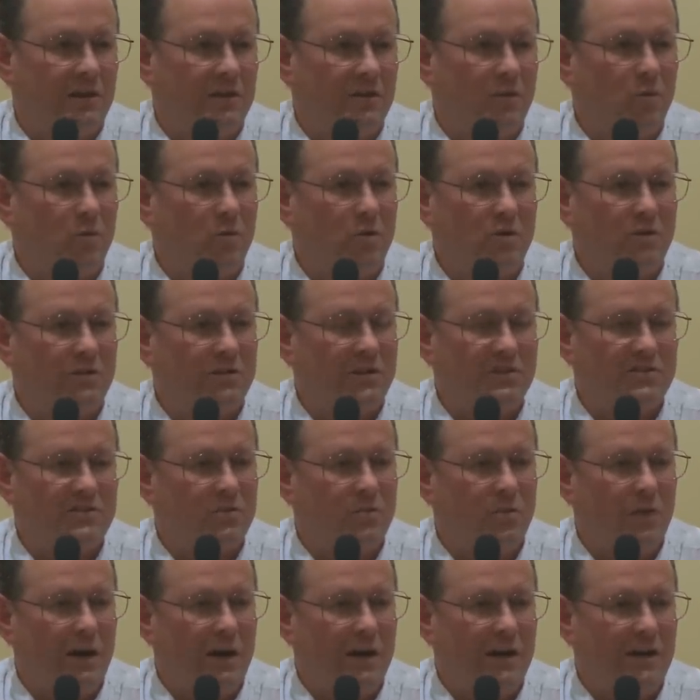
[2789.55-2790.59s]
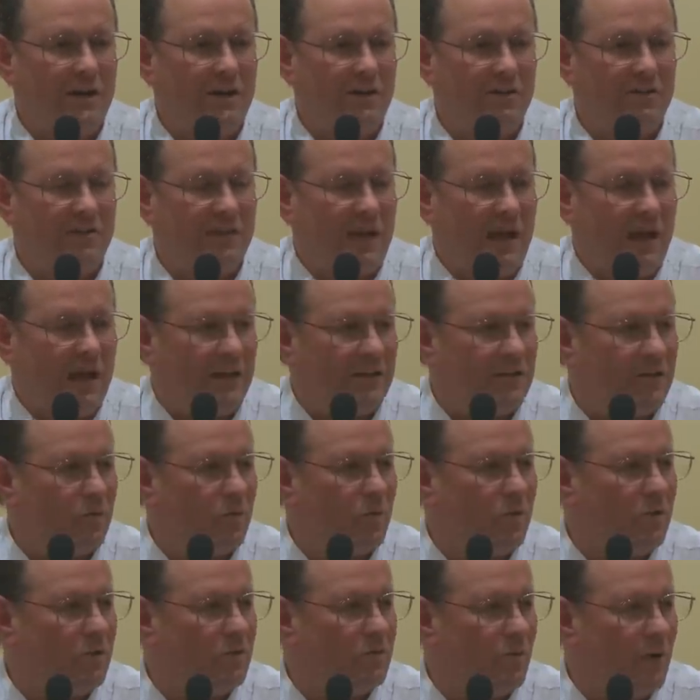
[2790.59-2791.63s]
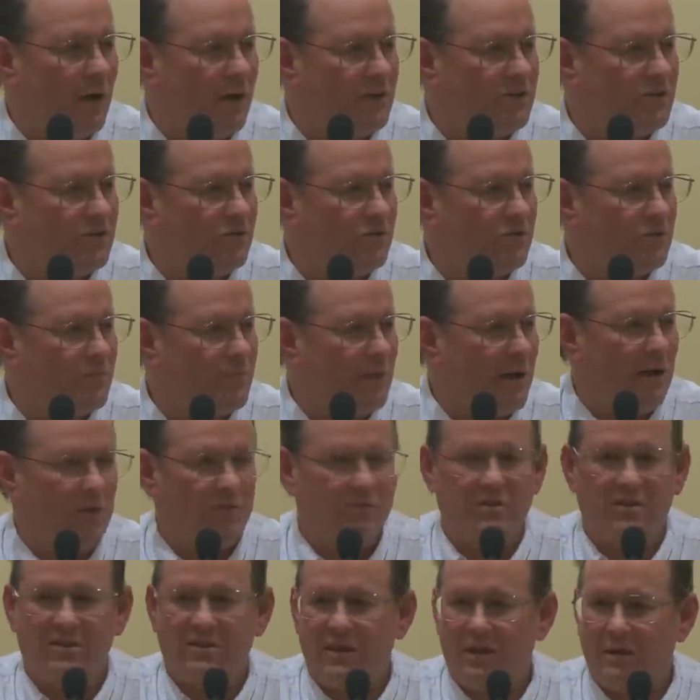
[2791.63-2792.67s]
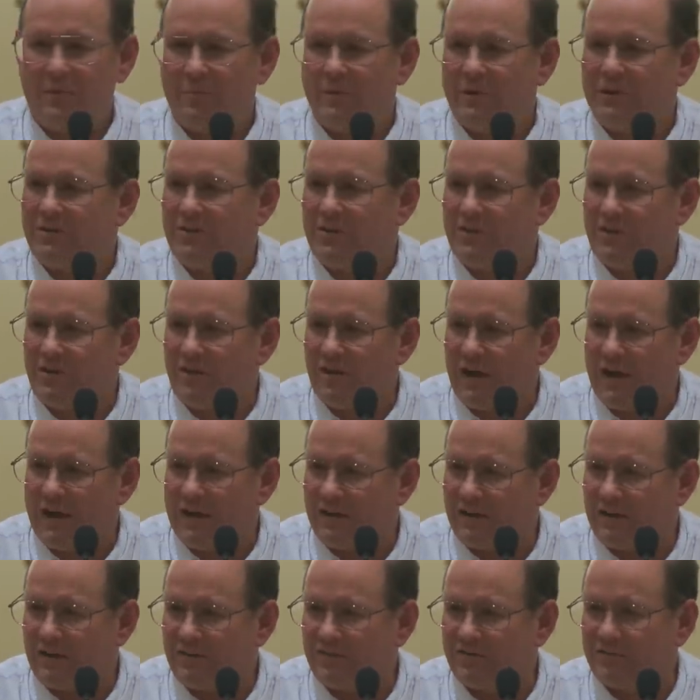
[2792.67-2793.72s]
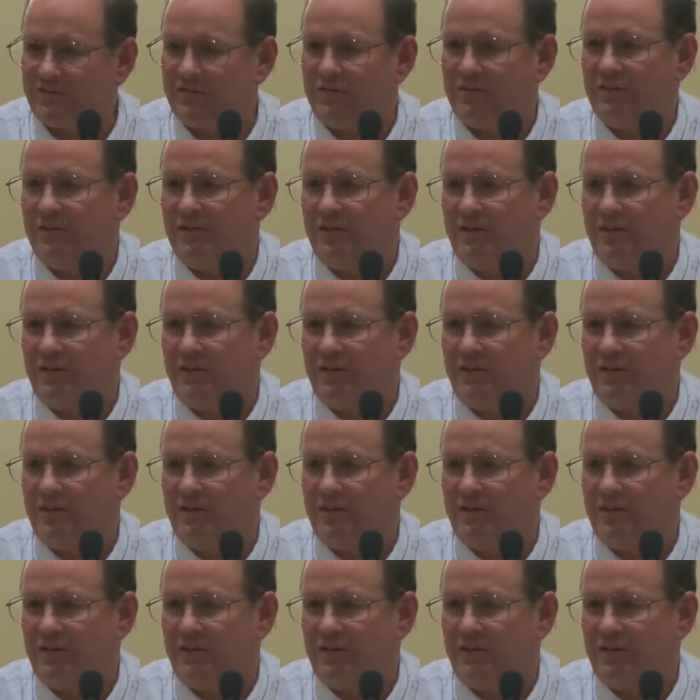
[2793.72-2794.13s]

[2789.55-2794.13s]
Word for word: The world doesn't want to hear that. The world wants you to bow to them and to their idols.